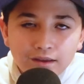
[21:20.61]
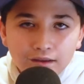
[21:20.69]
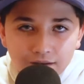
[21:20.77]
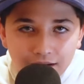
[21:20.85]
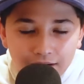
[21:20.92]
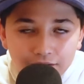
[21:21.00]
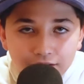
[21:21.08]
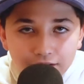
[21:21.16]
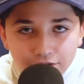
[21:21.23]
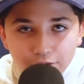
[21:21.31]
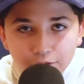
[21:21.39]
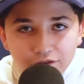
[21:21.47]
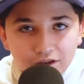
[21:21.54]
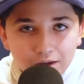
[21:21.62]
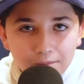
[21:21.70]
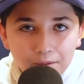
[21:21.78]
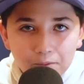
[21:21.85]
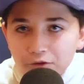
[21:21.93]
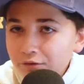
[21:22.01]
Now, let's do a
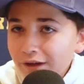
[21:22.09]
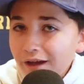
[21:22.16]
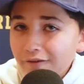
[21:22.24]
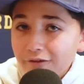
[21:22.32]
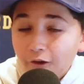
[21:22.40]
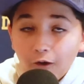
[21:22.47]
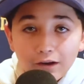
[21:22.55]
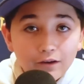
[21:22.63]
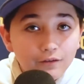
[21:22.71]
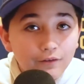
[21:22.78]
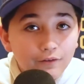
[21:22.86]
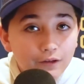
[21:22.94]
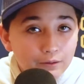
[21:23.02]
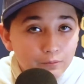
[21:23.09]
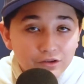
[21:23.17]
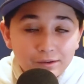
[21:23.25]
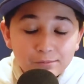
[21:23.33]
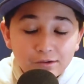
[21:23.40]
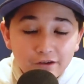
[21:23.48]
segment which we haven't done in what
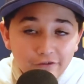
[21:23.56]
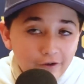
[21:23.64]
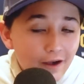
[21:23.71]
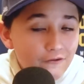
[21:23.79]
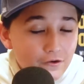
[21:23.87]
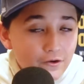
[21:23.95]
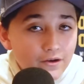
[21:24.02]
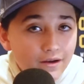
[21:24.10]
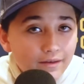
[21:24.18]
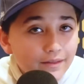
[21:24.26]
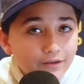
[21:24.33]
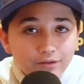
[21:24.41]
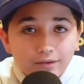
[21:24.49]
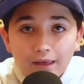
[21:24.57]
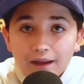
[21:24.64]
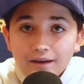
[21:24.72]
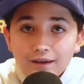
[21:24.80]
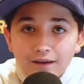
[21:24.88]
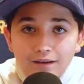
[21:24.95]
seems like forever, this or that.
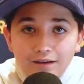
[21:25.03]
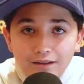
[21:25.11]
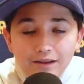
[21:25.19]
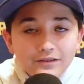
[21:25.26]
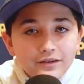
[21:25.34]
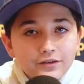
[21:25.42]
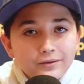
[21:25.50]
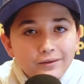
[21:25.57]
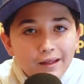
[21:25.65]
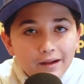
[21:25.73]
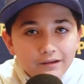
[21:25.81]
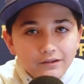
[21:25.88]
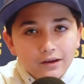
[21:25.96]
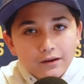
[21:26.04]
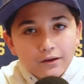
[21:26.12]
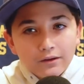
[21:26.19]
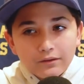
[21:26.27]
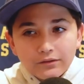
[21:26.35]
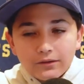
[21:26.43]
Today's this or that is,
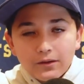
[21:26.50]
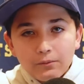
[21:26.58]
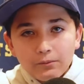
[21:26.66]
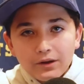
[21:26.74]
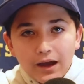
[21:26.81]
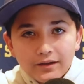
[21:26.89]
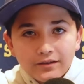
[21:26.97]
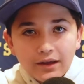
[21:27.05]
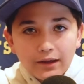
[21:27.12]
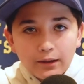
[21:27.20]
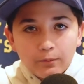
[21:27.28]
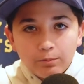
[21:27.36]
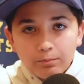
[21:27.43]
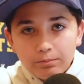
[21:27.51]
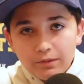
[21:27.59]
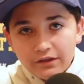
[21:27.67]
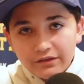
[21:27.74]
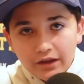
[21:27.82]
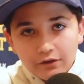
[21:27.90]
would I take
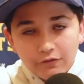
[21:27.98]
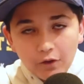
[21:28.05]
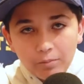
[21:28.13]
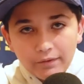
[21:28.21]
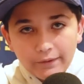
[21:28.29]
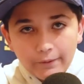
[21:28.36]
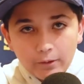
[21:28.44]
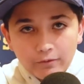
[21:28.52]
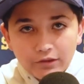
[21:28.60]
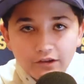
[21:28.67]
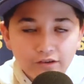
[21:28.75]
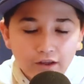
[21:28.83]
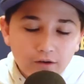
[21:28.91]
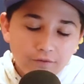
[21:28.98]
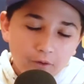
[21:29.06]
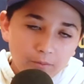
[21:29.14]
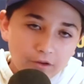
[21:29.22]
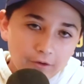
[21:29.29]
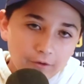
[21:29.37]
this NFL player over this
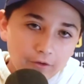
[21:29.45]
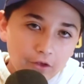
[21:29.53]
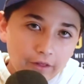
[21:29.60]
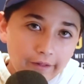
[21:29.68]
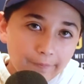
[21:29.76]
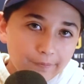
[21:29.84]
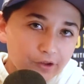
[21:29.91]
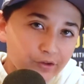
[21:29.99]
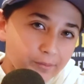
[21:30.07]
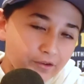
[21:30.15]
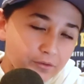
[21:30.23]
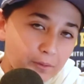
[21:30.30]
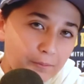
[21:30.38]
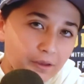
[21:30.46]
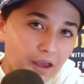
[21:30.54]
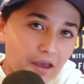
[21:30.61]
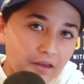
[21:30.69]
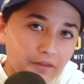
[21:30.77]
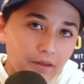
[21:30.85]
NFL player? And then let's make some
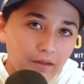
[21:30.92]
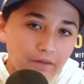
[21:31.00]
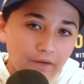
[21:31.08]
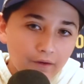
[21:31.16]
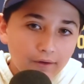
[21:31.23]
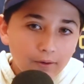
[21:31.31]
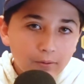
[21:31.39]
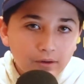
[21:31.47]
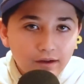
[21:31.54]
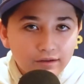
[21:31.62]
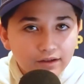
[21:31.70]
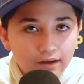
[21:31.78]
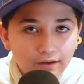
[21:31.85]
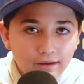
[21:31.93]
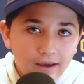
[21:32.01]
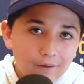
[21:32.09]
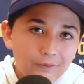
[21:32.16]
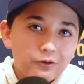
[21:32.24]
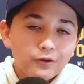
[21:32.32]
NBA in there. Would I take, like,
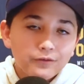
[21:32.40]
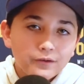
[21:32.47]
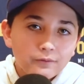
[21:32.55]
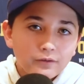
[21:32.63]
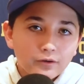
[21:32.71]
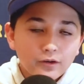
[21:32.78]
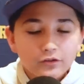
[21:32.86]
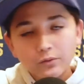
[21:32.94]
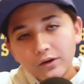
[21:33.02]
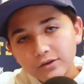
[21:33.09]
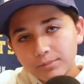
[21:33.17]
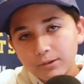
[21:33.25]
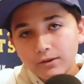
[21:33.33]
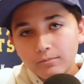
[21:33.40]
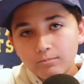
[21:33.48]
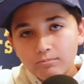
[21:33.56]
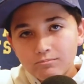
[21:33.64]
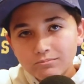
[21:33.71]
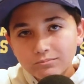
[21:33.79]
Kyrie Irving over Russell Westbrook?
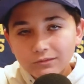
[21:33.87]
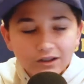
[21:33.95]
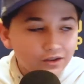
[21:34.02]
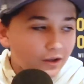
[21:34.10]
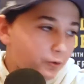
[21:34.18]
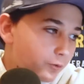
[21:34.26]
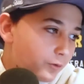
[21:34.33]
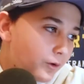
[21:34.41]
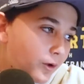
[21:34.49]
Let's get into it.